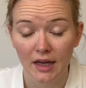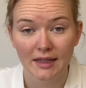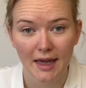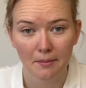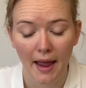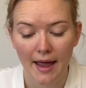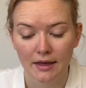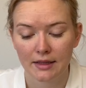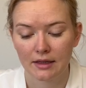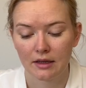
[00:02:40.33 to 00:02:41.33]
10
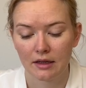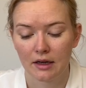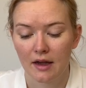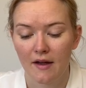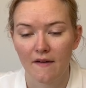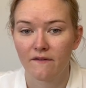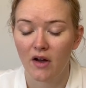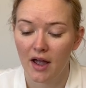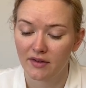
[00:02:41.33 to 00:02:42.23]
bags, 5